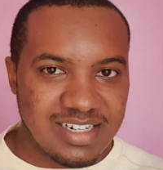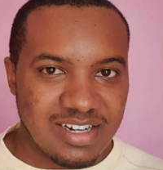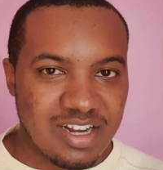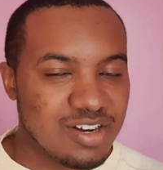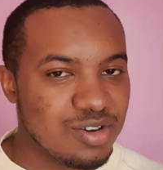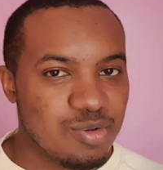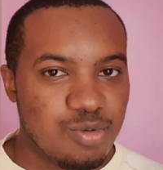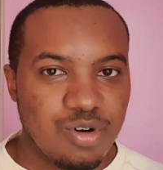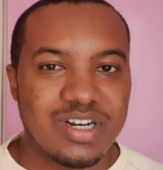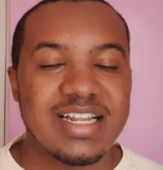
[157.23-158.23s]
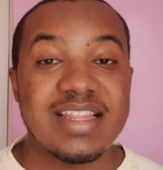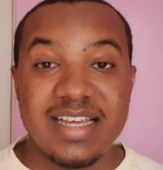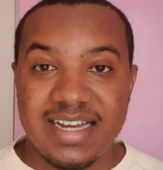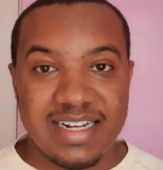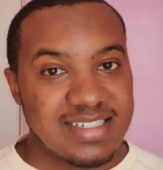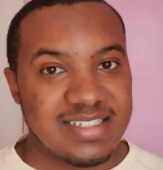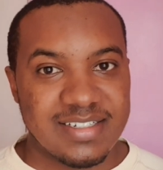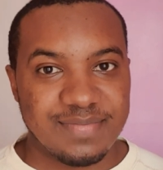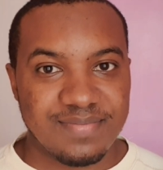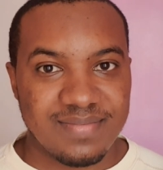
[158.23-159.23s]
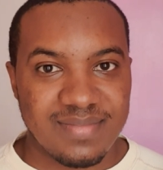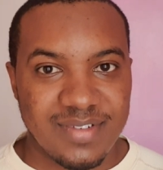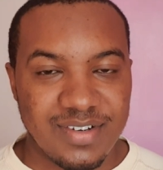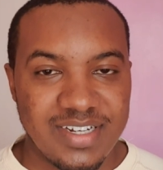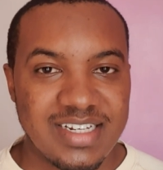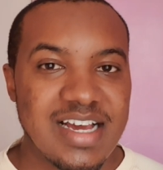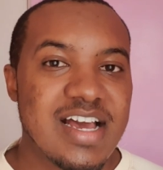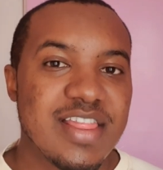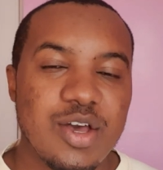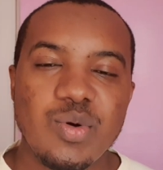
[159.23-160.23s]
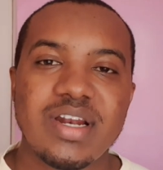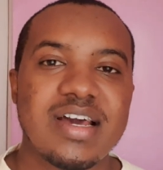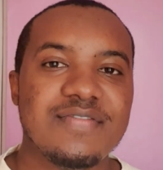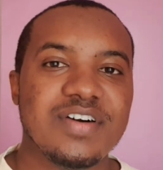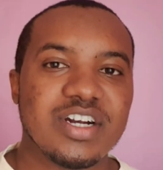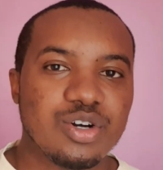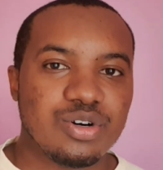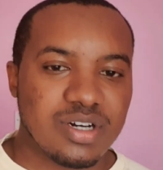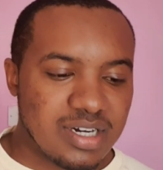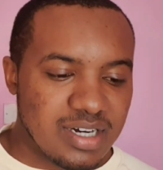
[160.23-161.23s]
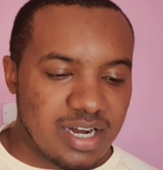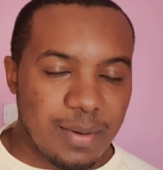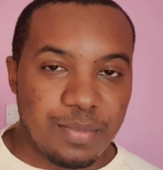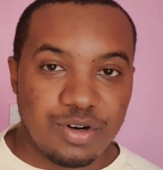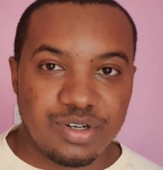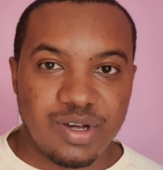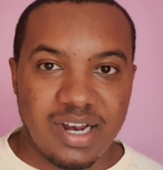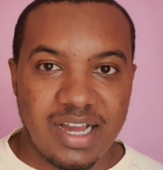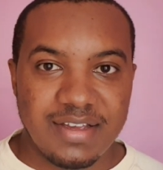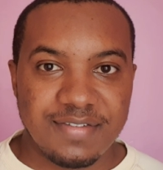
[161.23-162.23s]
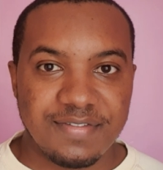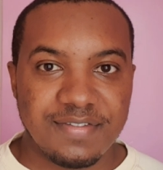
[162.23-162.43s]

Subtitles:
and what they can see, right? They will never talk about your life